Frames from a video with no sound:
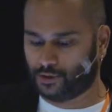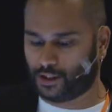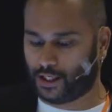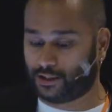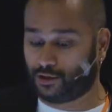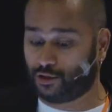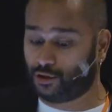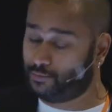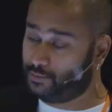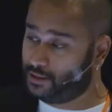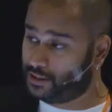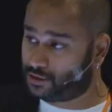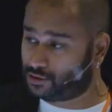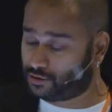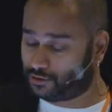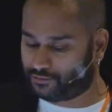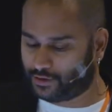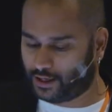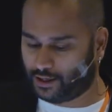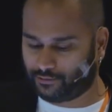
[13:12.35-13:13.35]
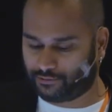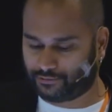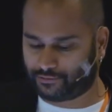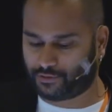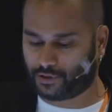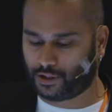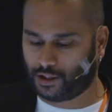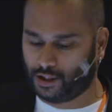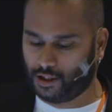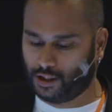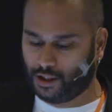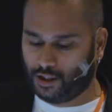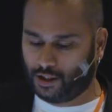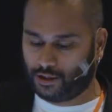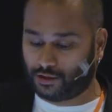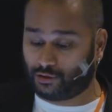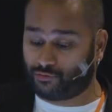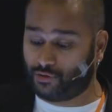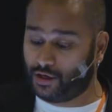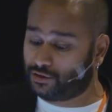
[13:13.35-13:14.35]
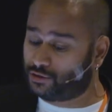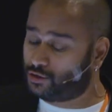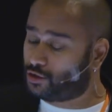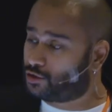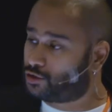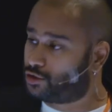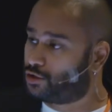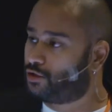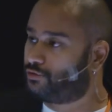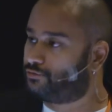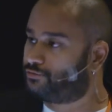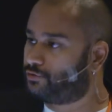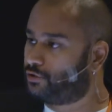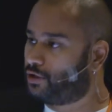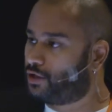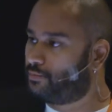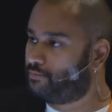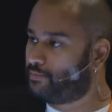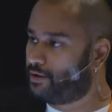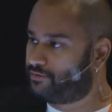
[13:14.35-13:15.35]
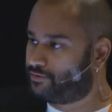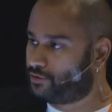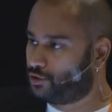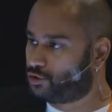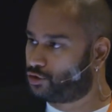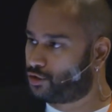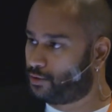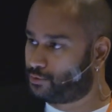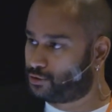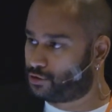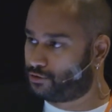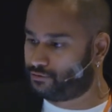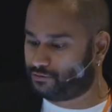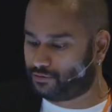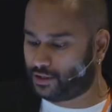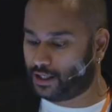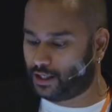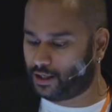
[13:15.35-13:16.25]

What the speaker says: a new Minister of Health, the reintroduction of methadone substance